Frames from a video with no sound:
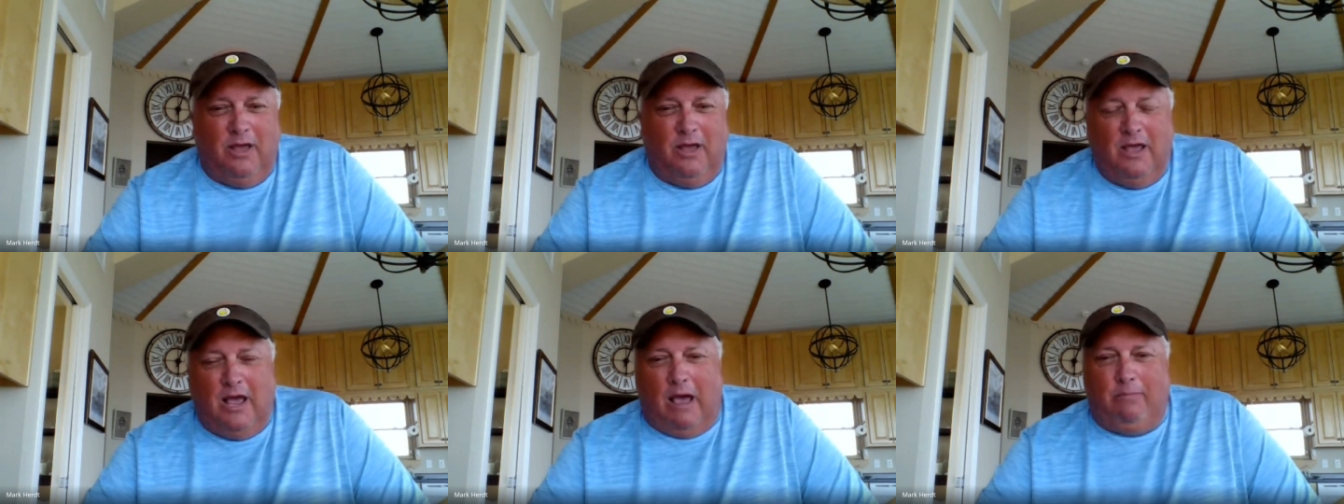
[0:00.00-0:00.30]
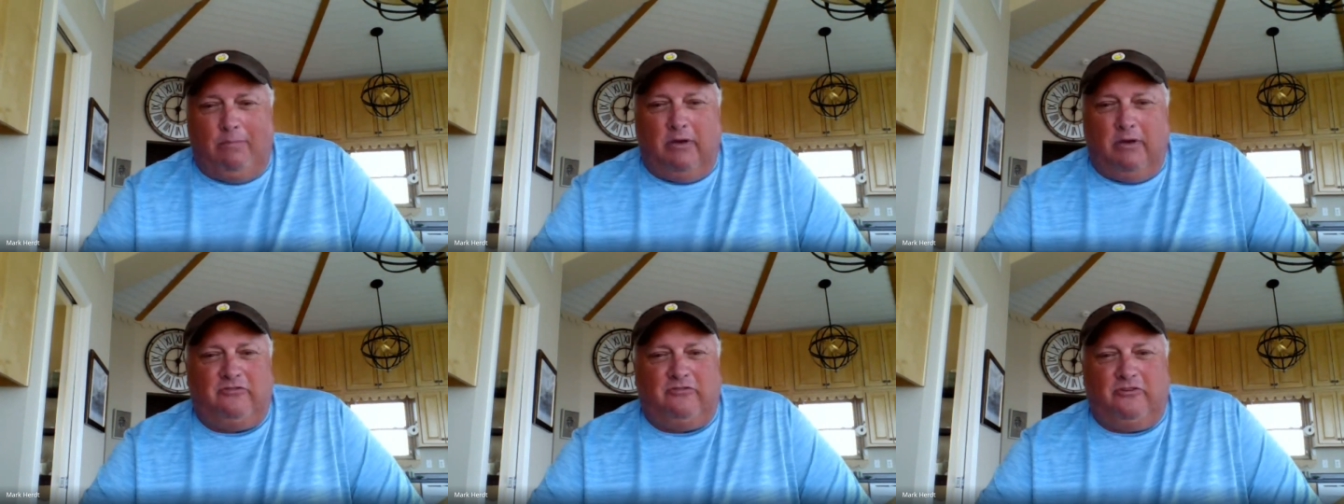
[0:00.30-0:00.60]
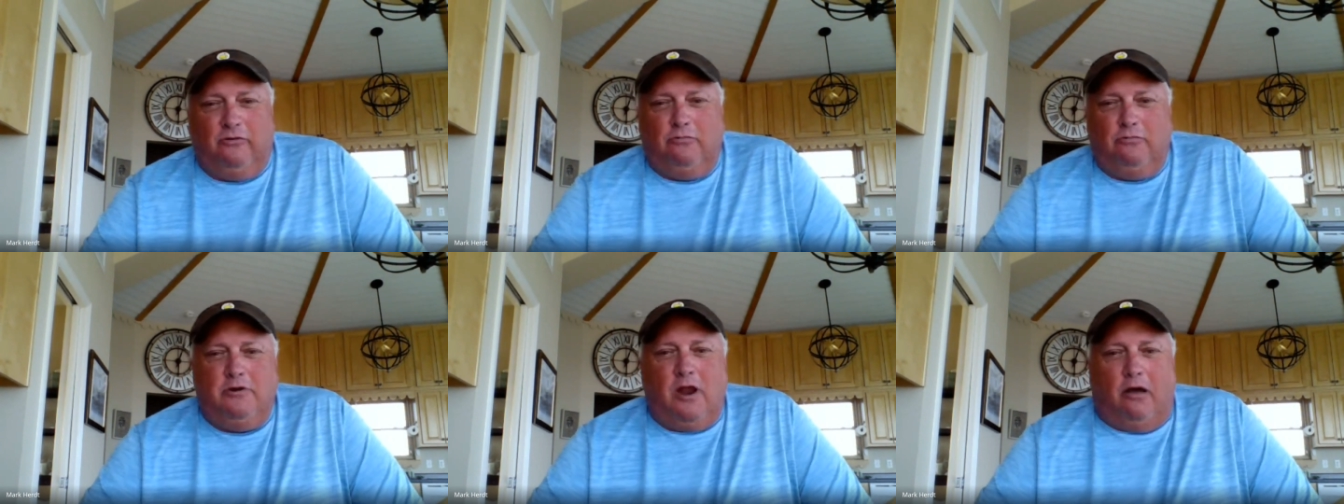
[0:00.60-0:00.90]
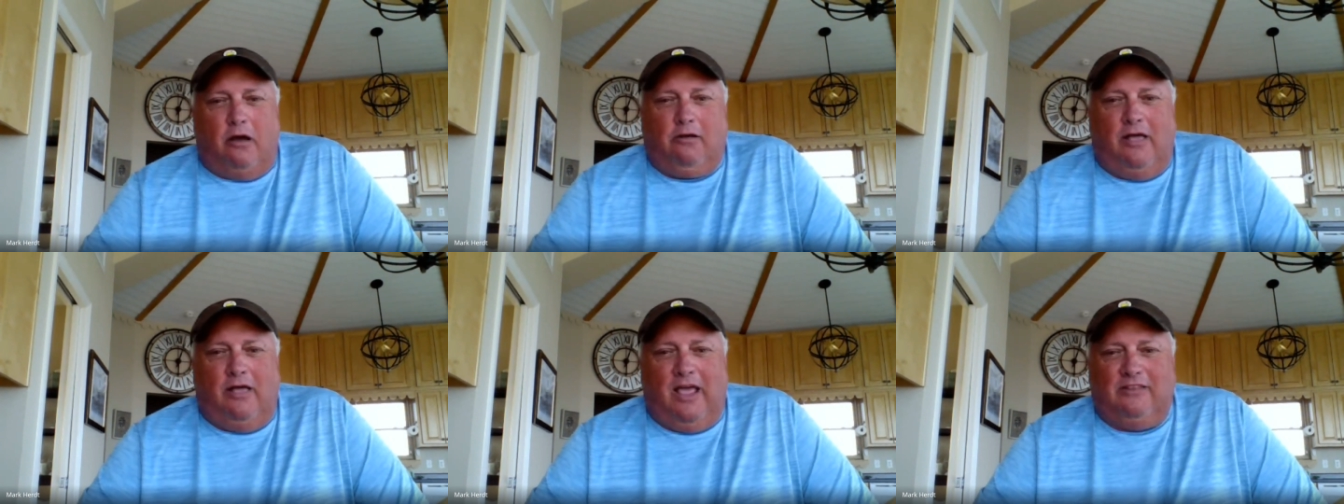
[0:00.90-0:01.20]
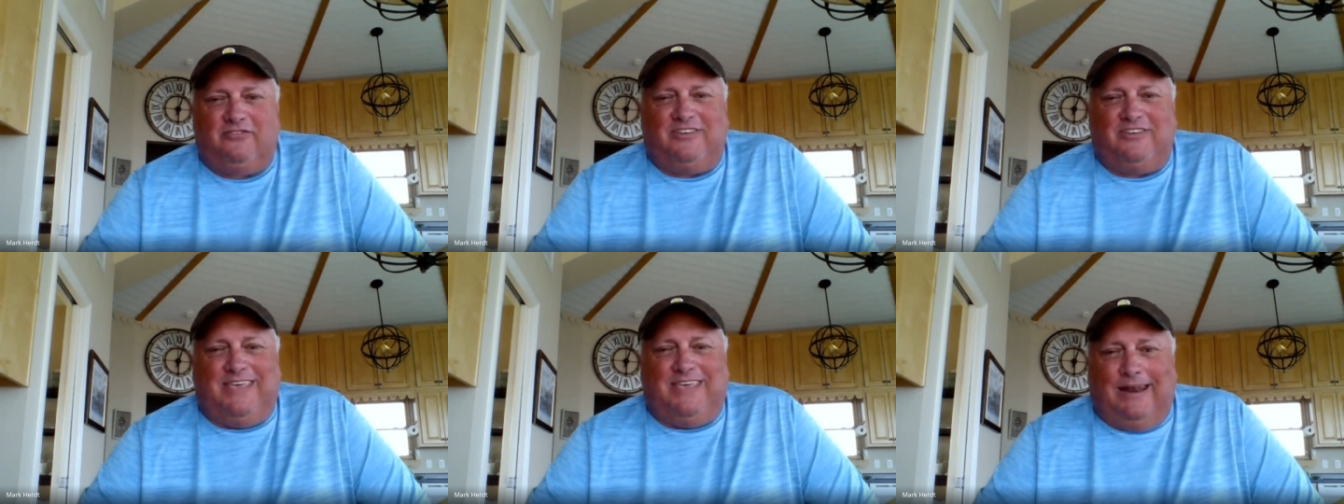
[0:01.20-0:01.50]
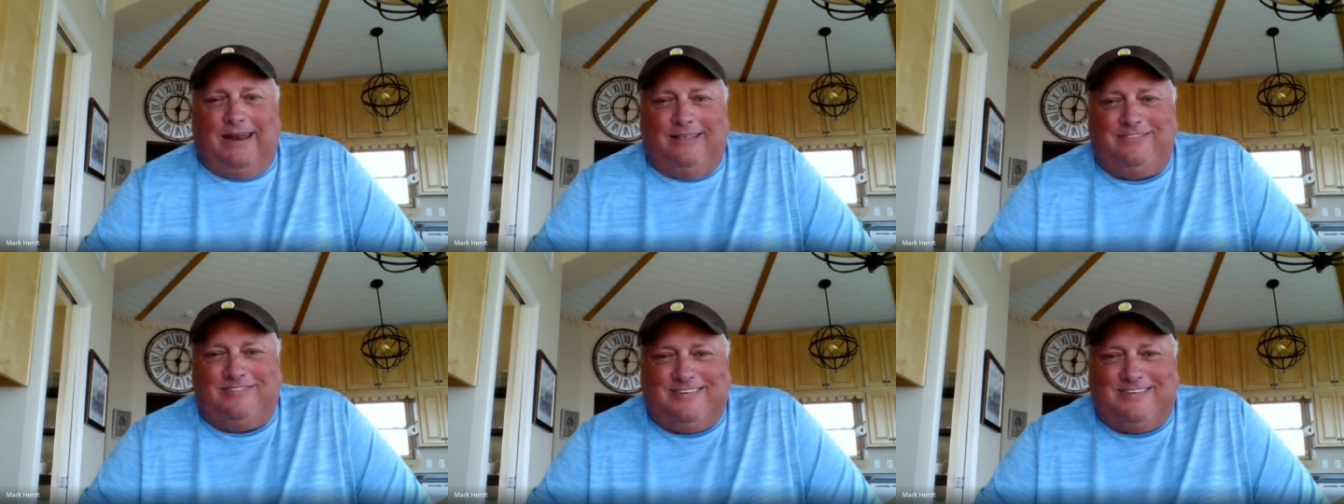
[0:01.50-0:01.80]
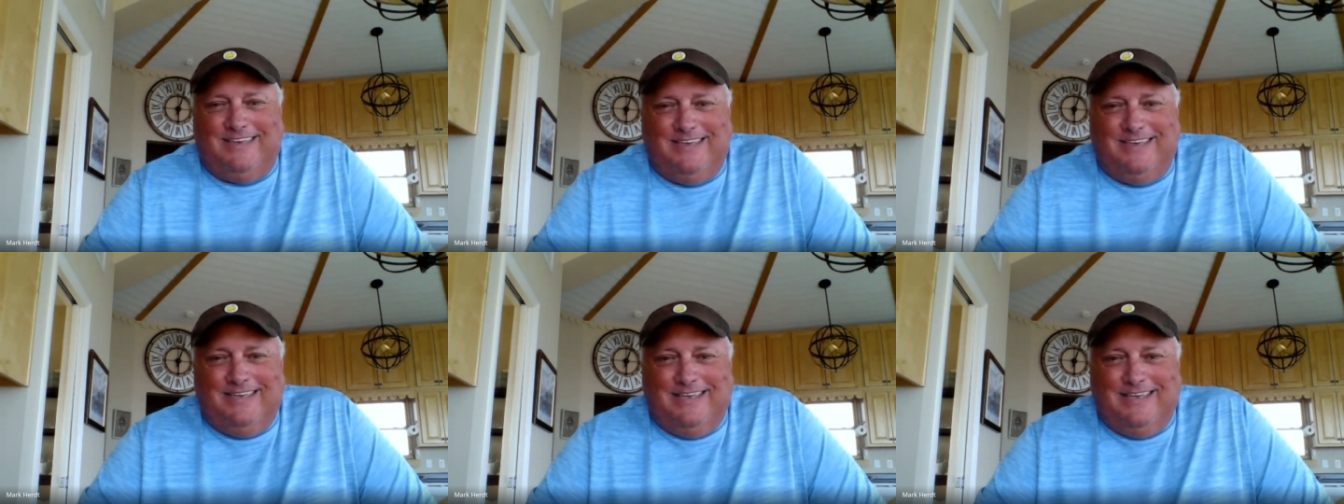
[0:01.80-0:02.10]
i'm like do you knuckleheads get it
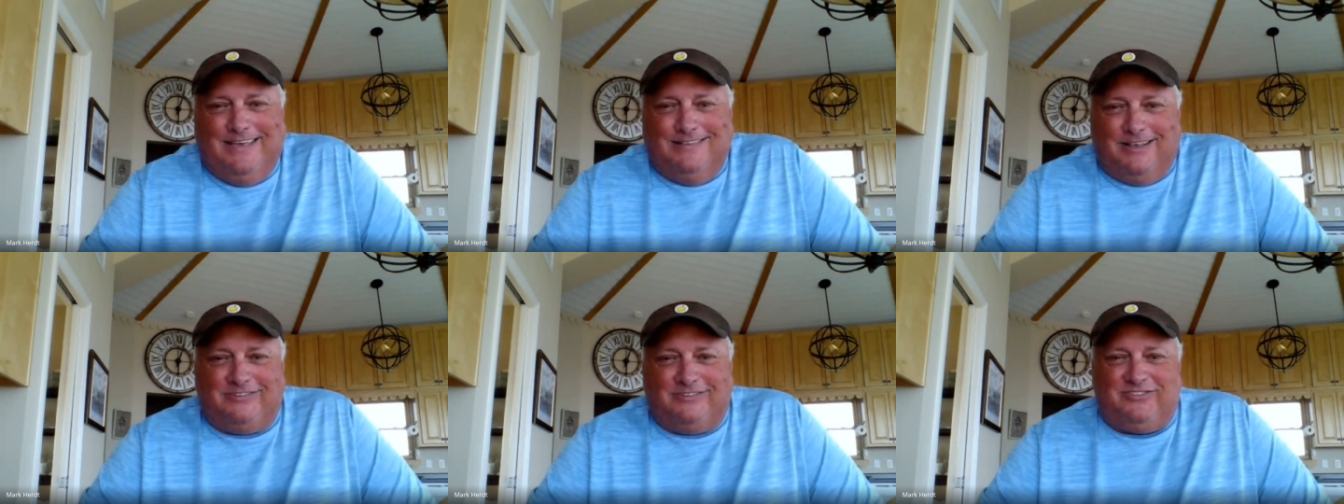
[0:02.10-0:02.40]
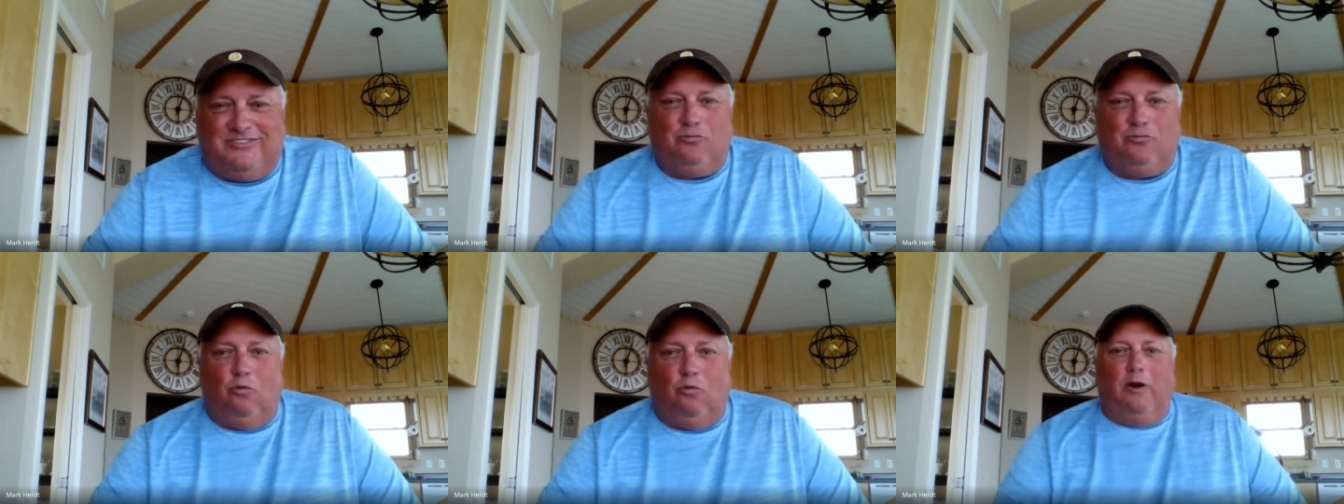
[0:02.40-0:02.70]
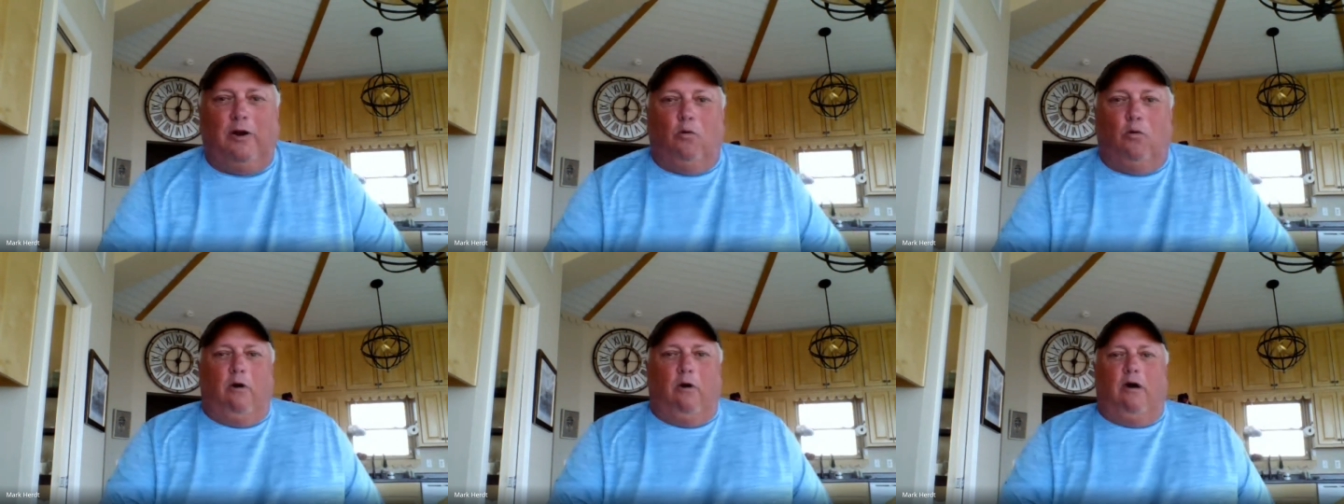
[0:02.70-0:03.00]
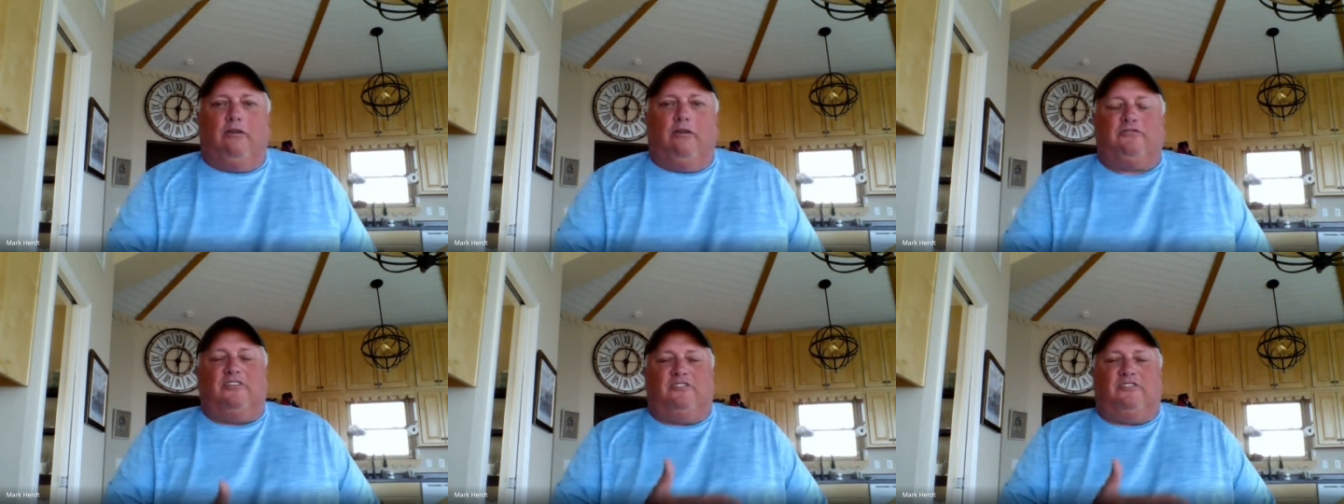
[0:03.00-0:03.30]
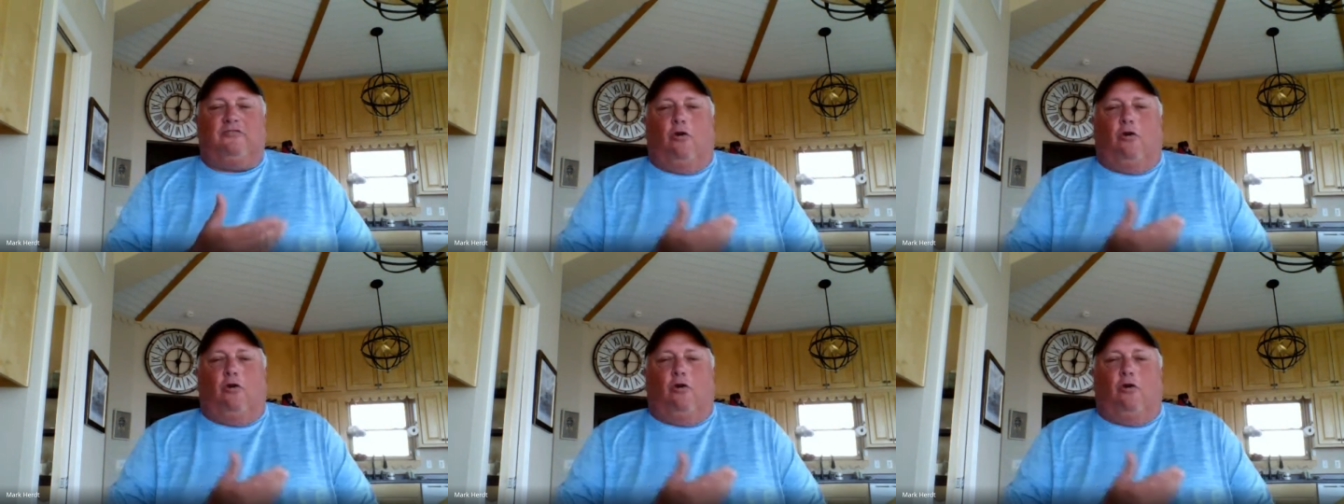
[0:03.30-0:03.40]
this is what it was it